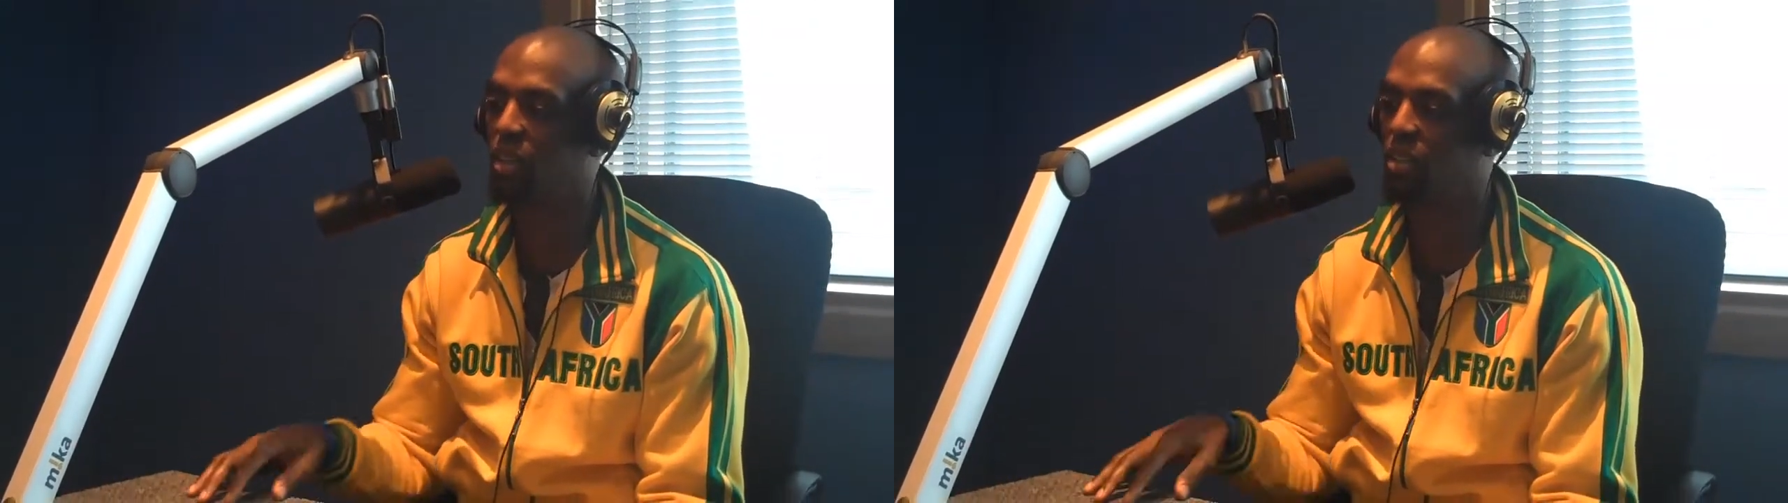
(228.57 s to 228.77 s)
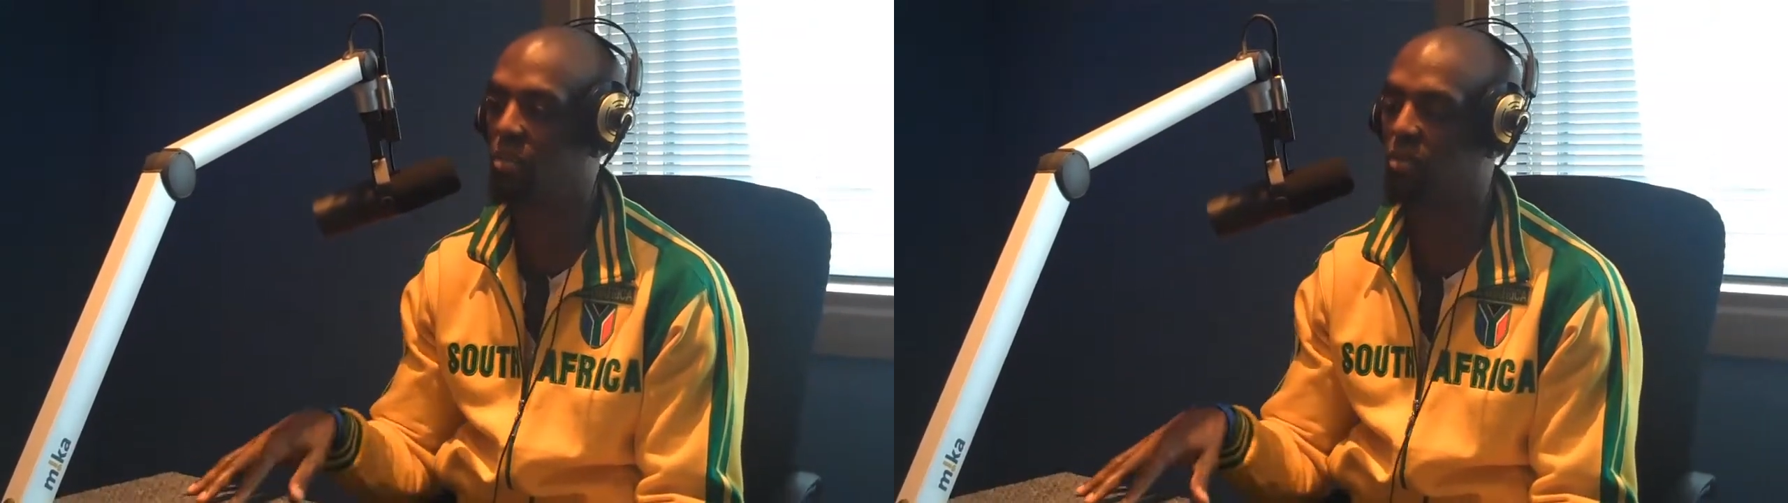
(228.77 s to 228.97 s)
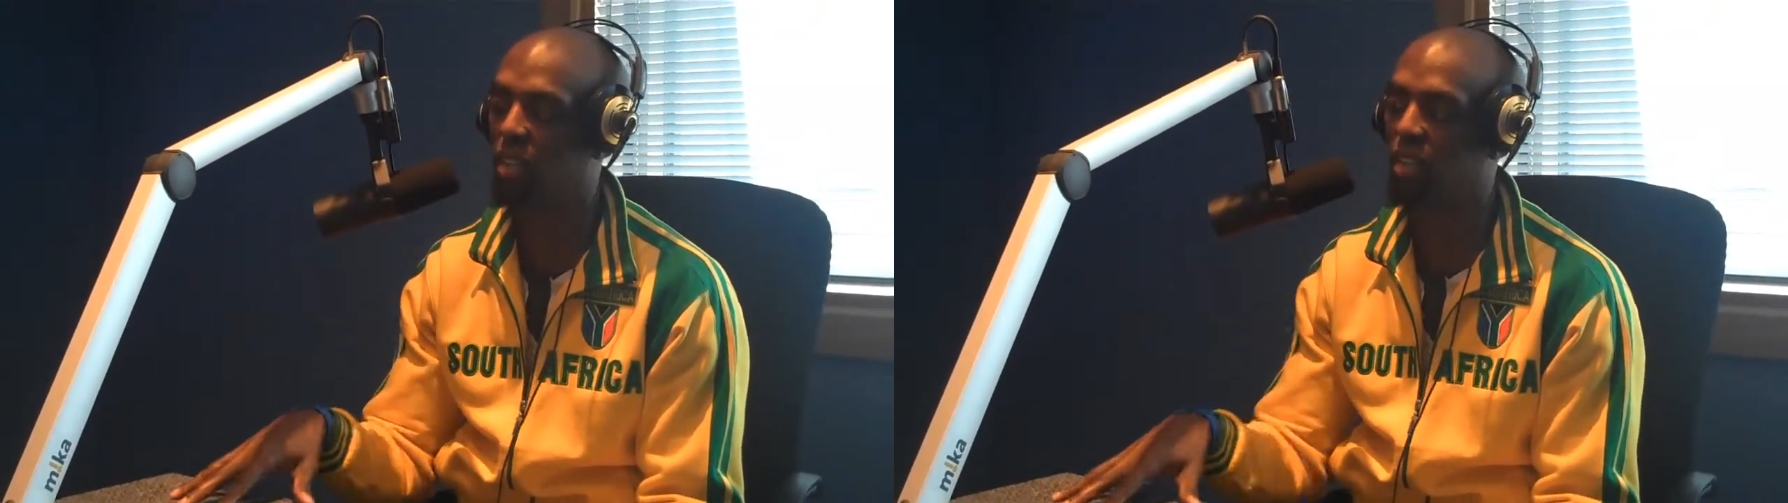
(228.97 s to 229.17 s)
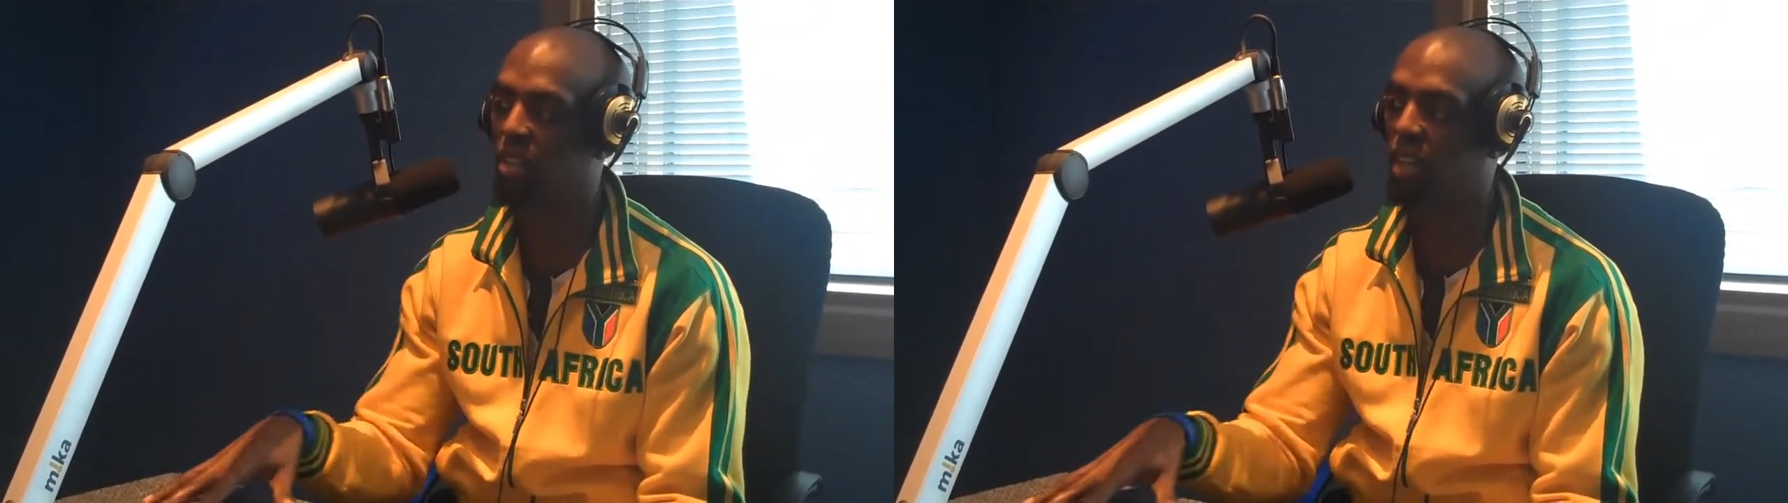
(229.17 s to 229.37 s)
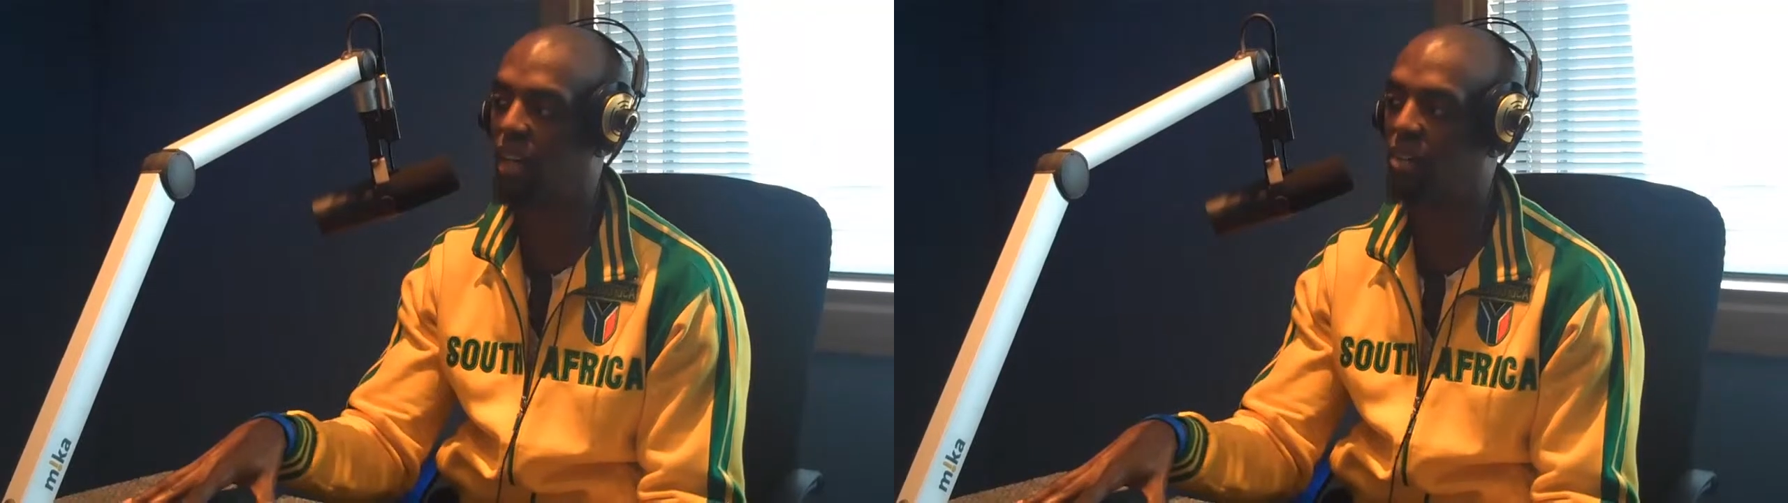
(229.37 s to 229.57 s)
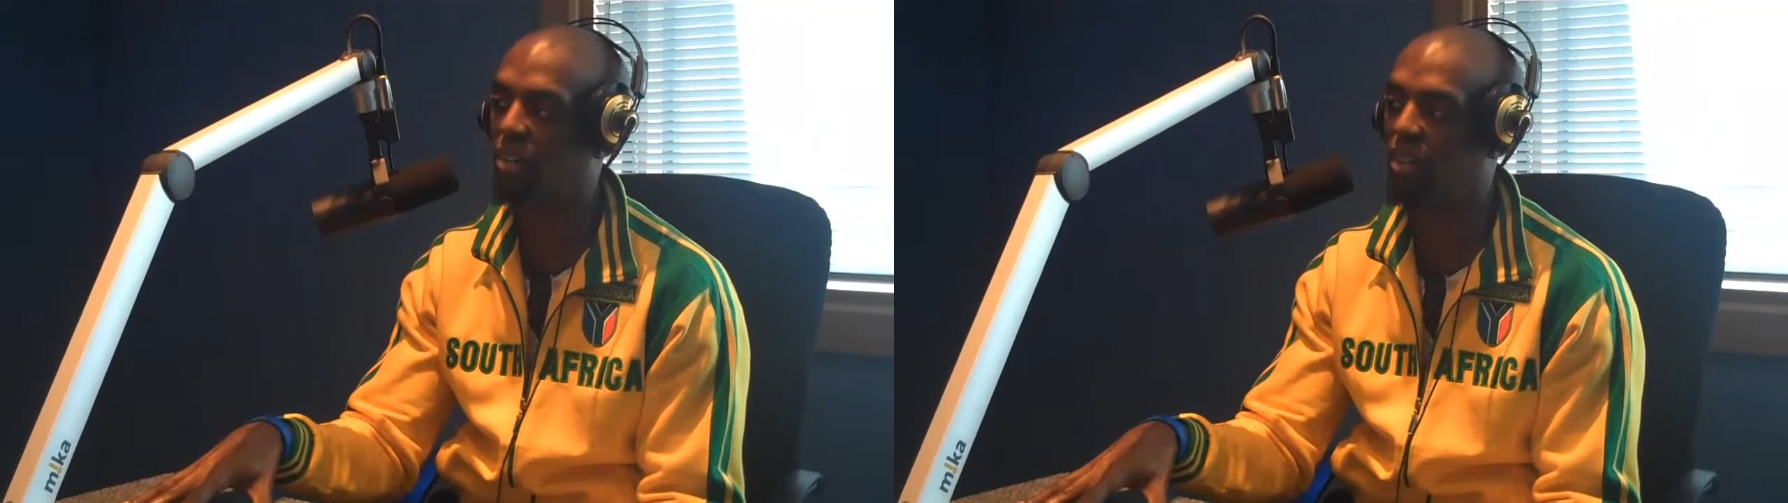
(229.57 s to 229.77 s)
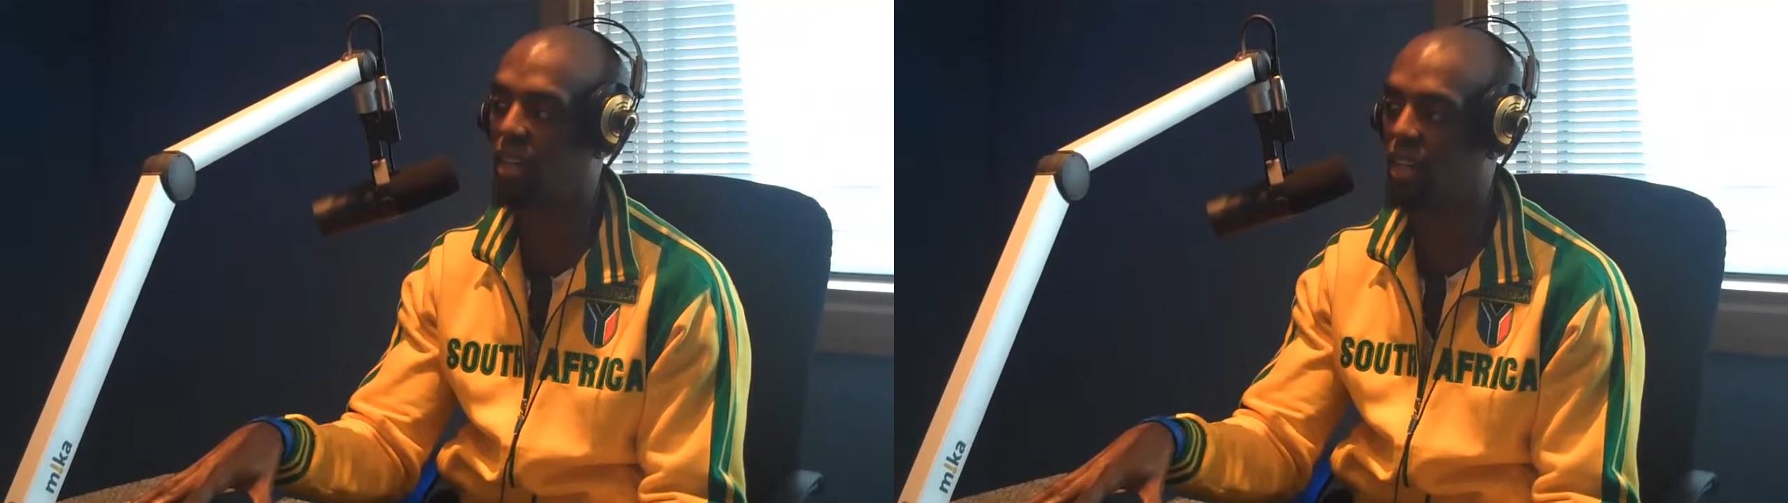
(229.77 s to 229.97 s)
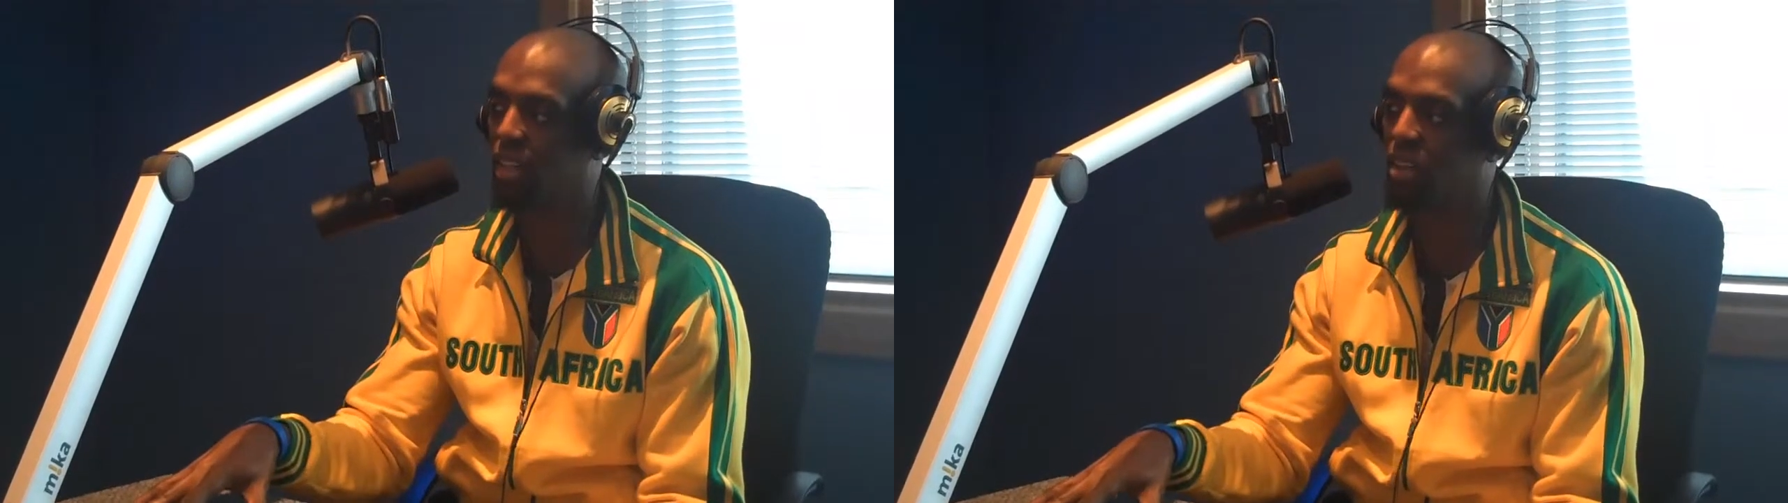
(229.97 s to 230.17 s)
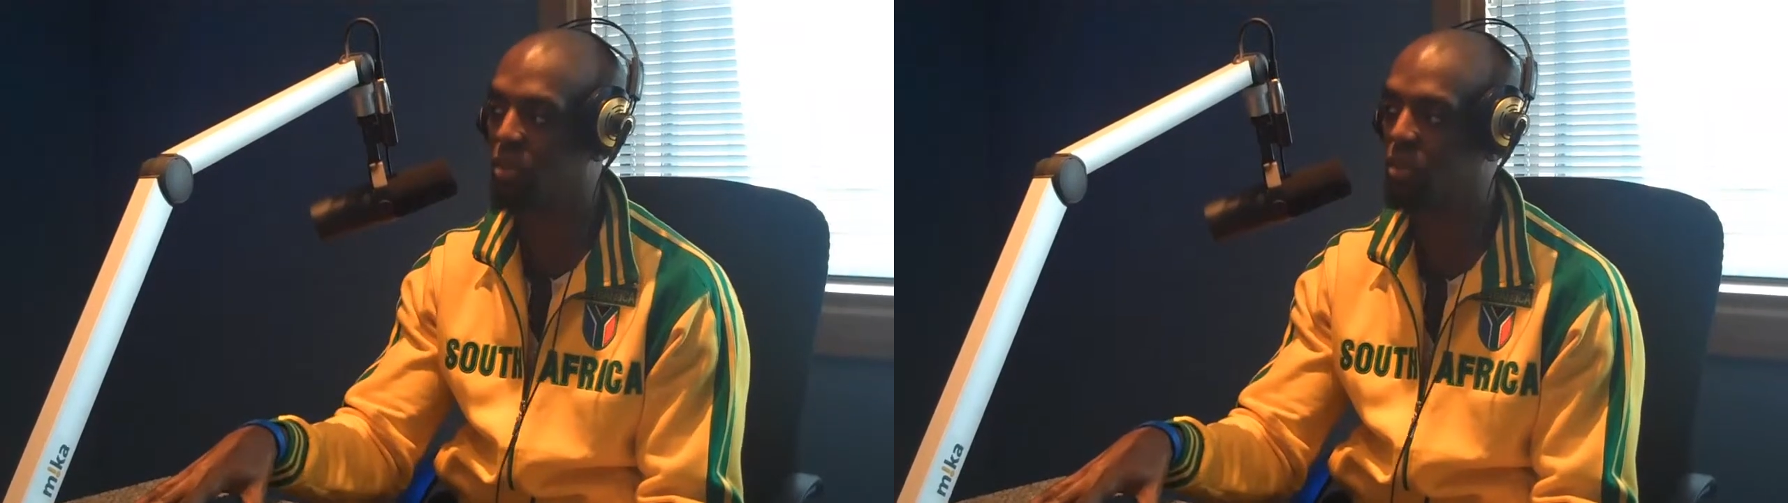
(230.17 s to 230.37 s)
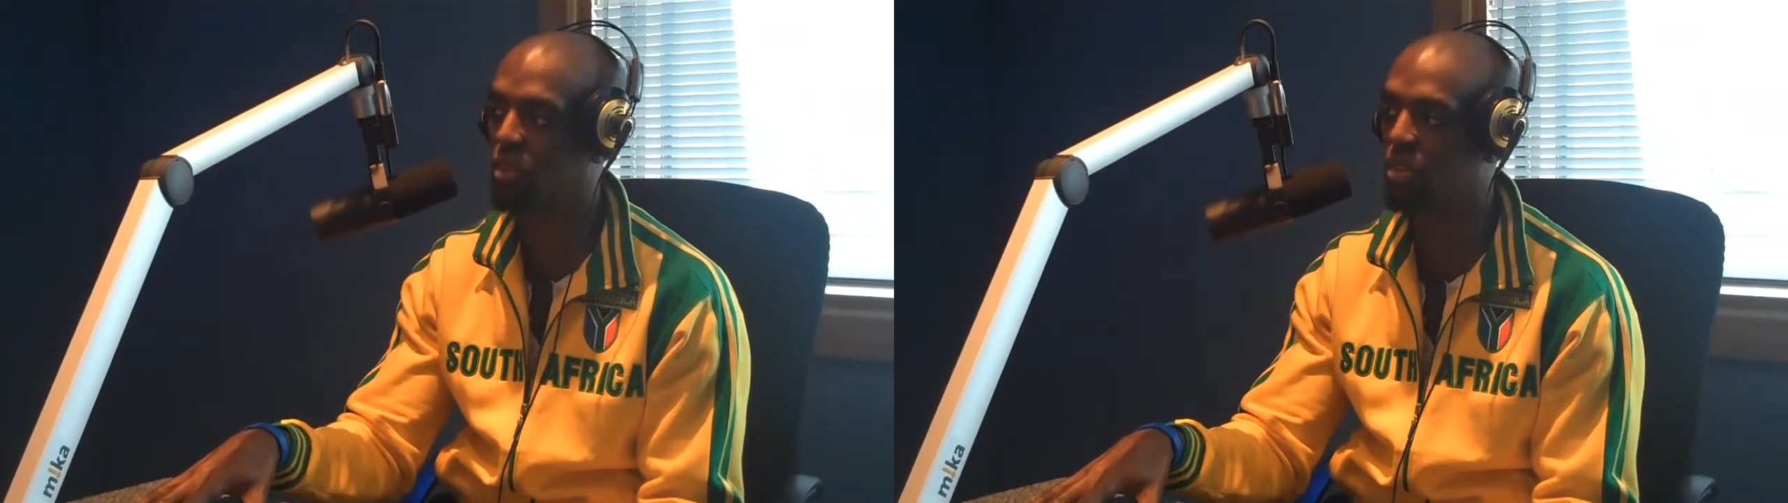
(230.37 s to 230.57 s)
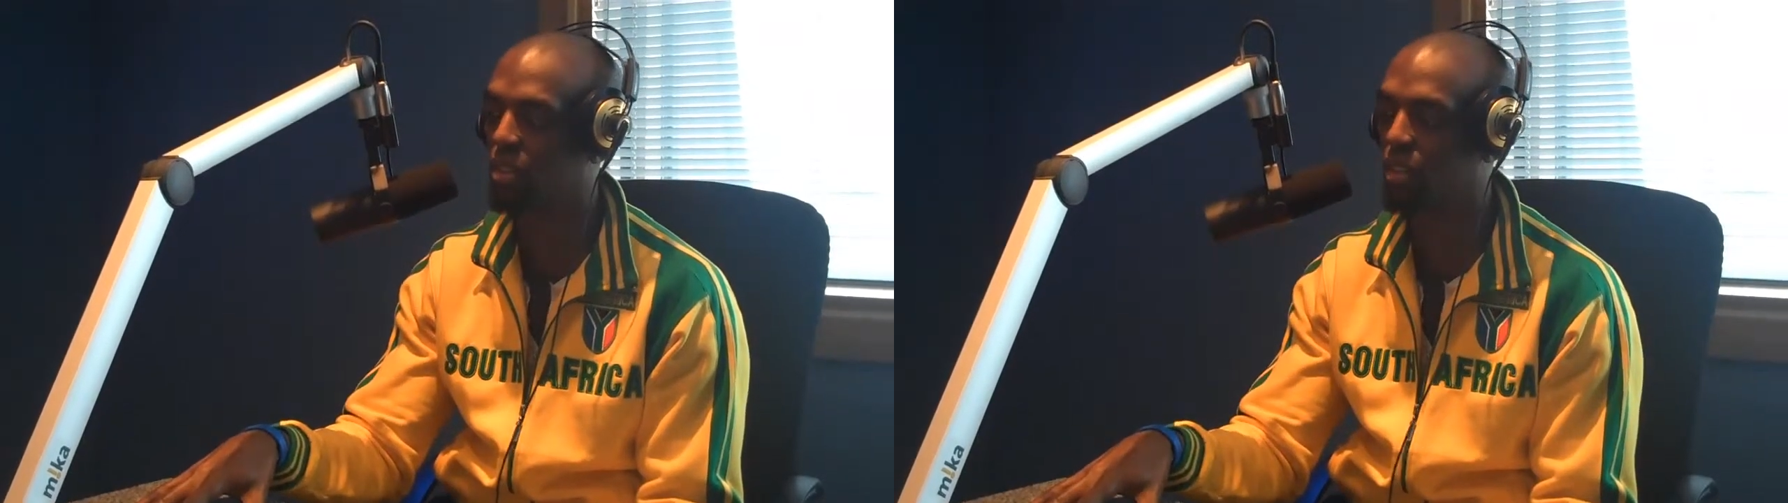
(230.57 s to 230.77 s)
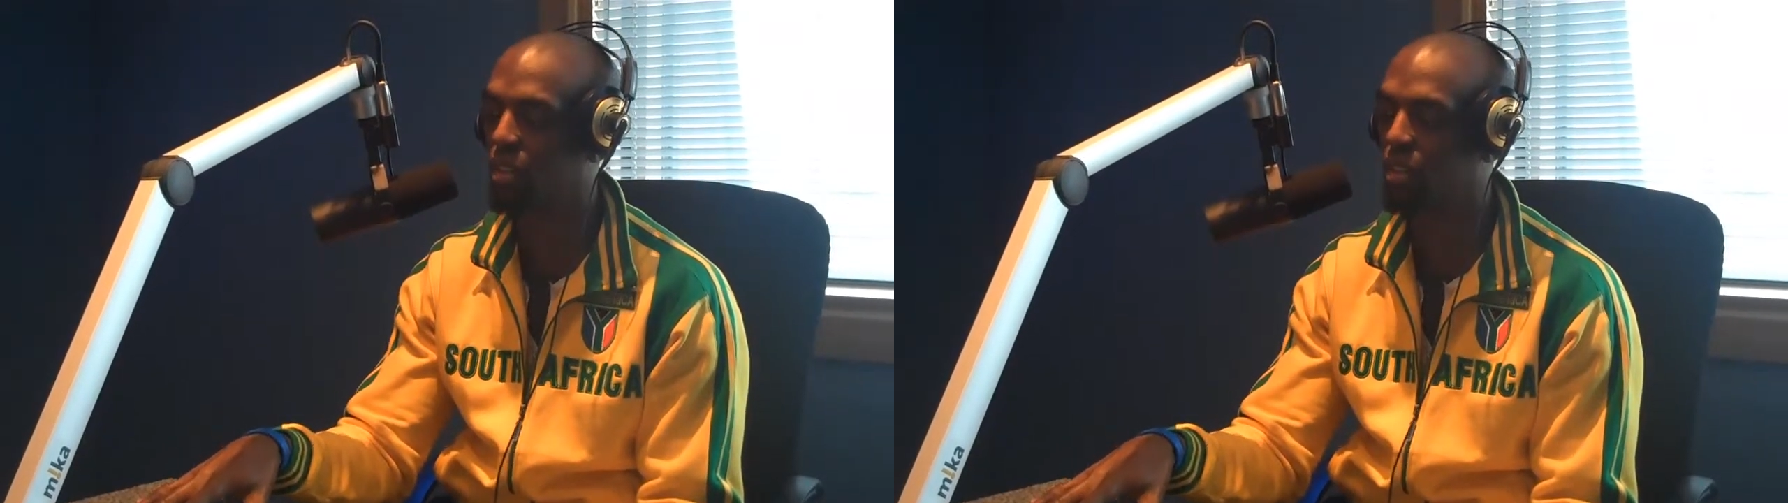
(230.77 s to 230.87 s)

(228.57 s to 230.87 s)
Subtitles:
to flesh that out in culture,